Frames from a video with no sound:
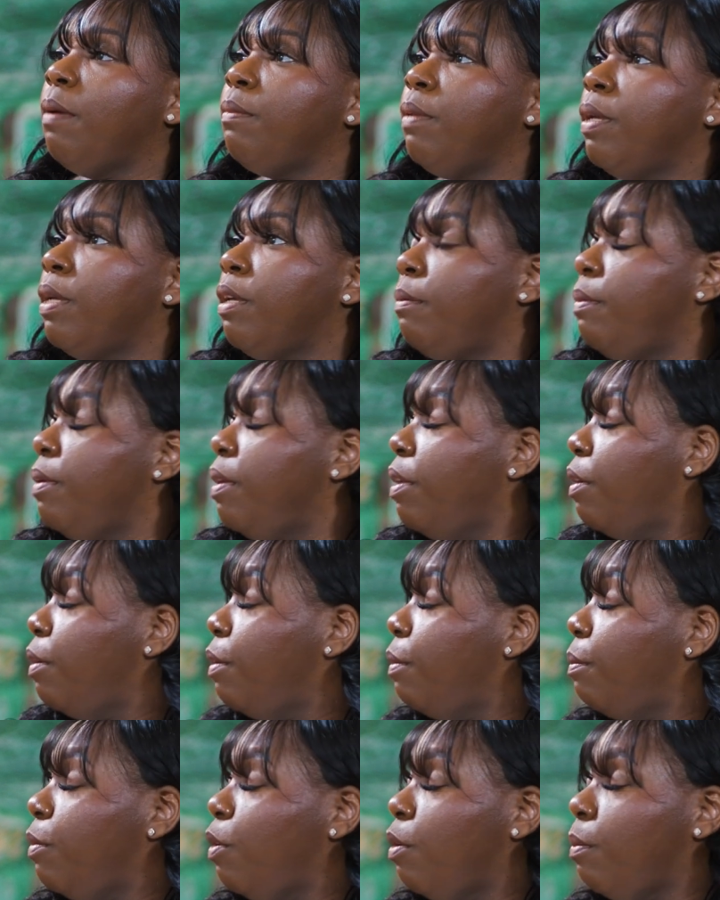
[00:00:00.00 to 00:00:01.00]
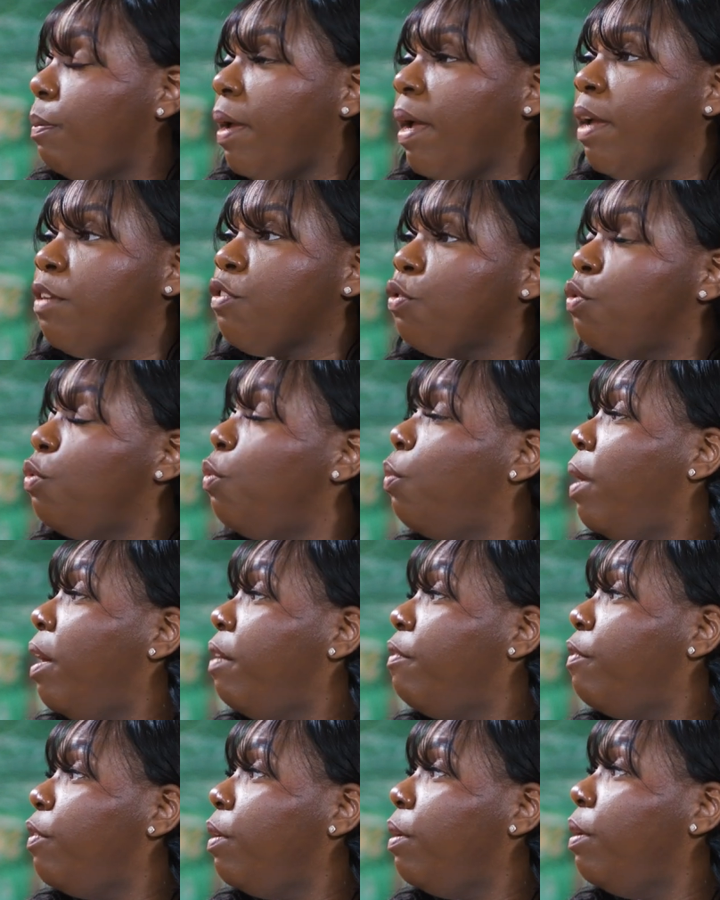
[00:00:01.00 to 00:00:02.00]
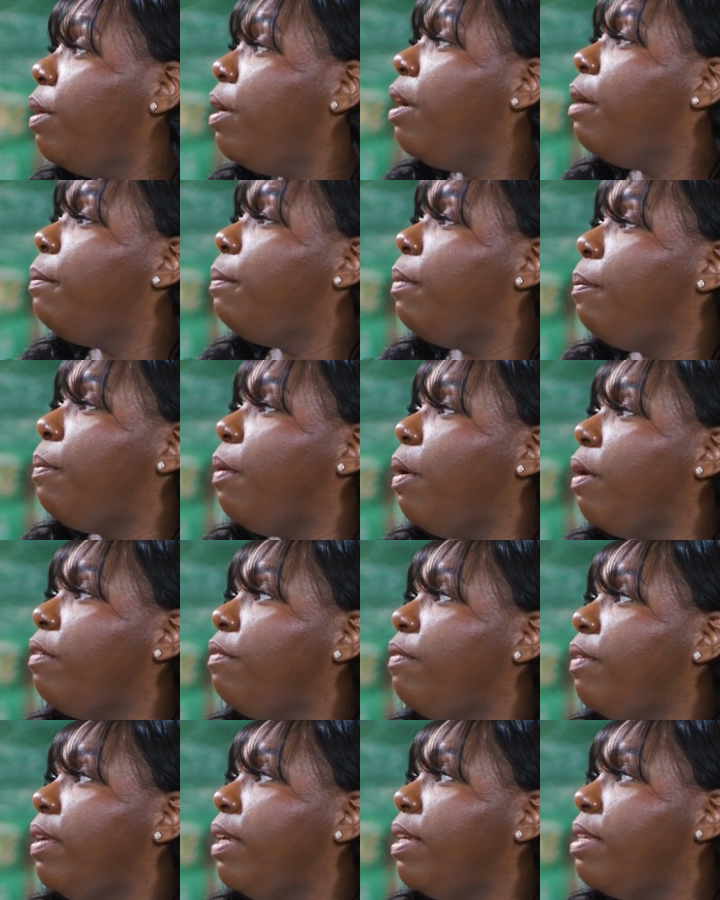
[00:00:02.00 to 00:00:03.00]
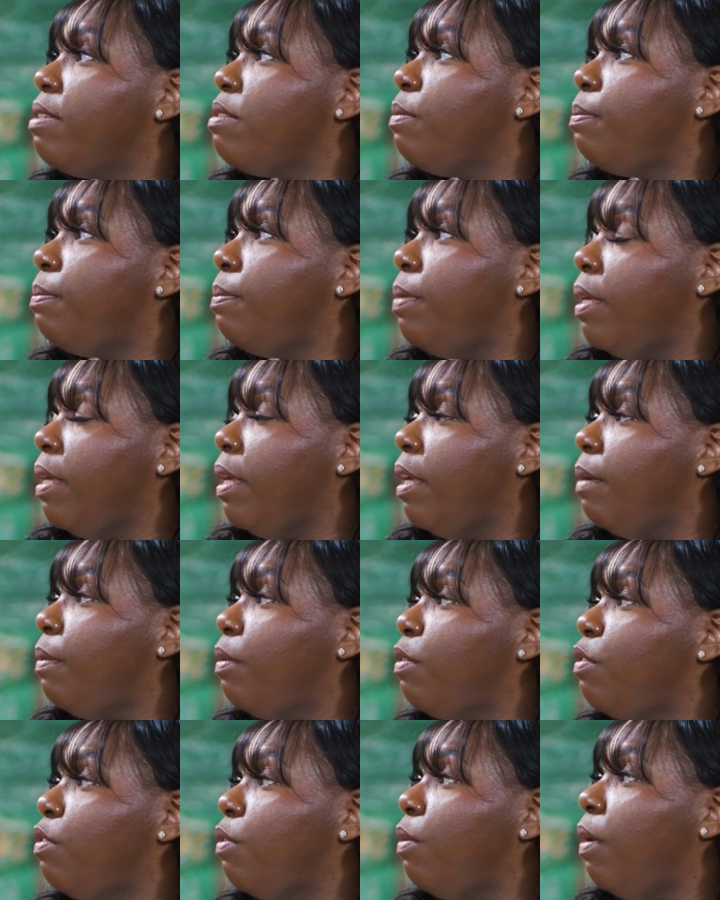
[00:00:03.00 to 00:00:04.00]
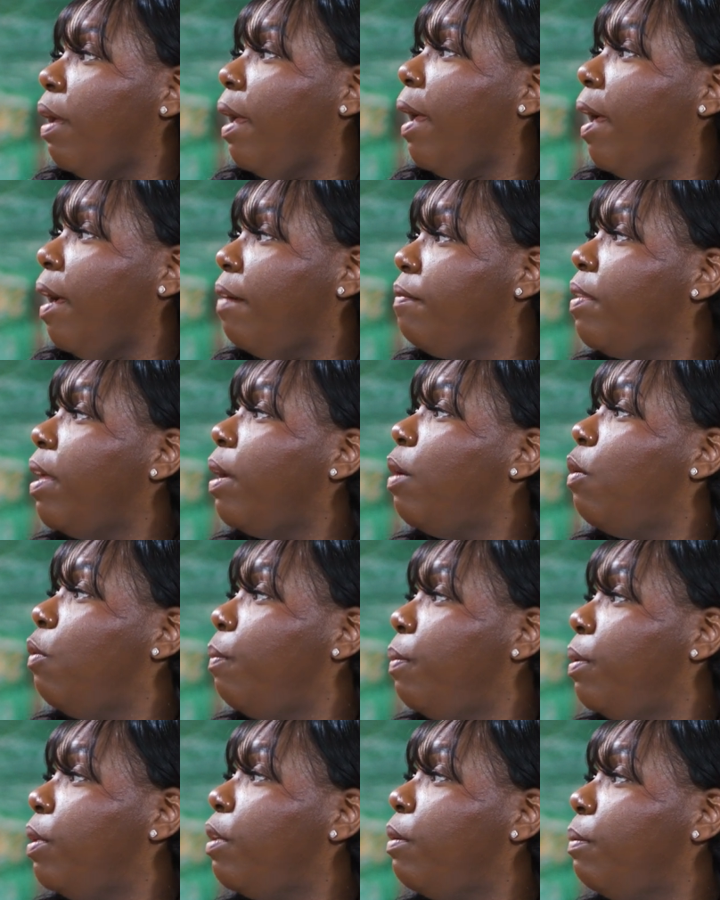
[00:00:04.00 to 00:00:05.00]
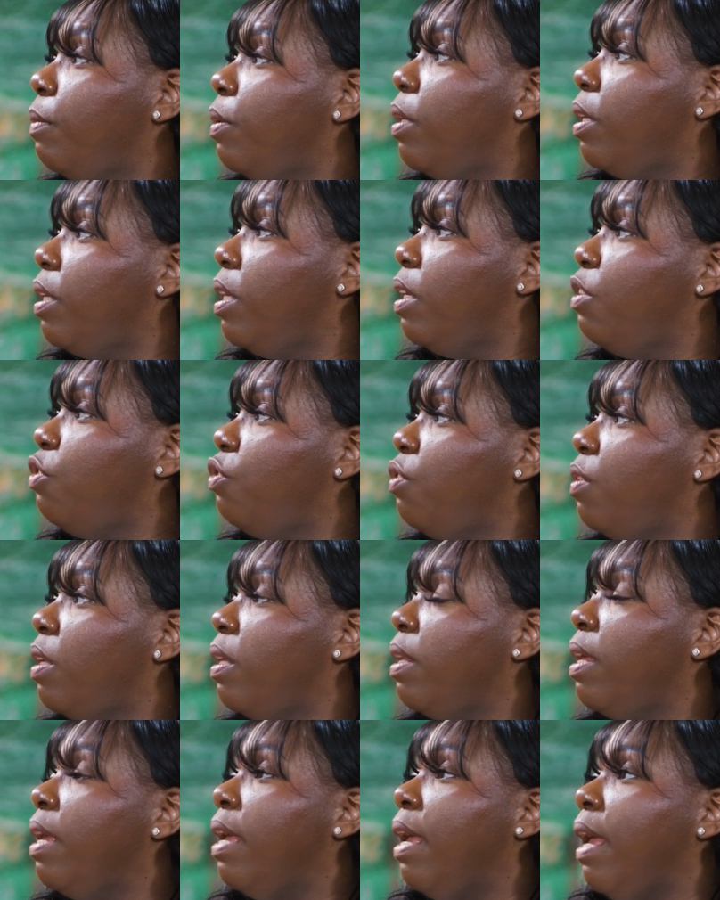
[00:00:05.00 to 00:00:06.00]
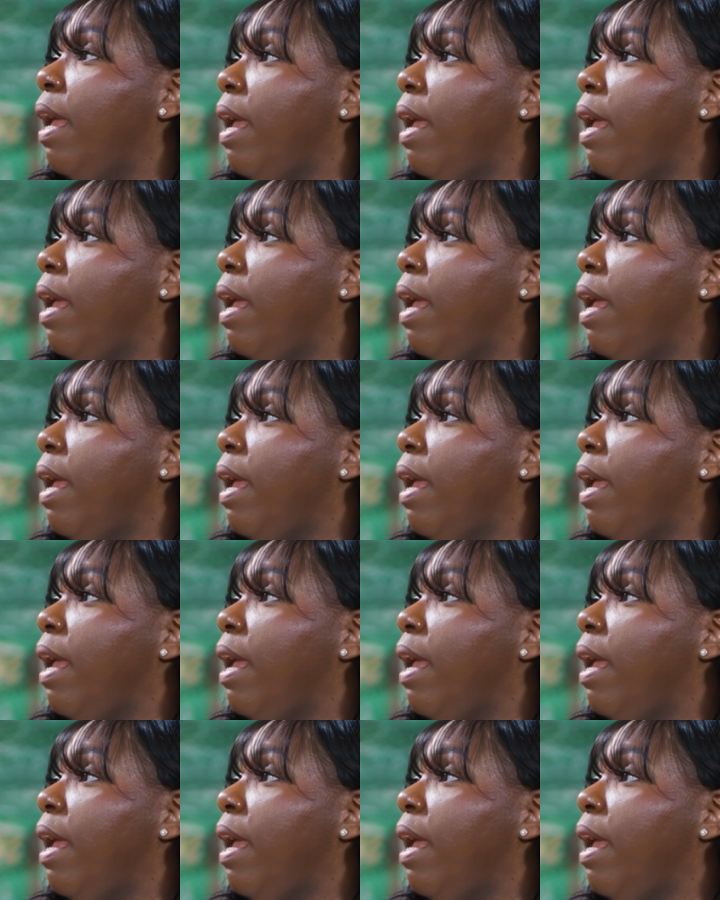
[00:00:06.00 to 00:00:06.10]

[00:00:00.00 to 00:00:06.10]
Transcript: It could be your pastor, whoever, but part of it is being able to have that open communication.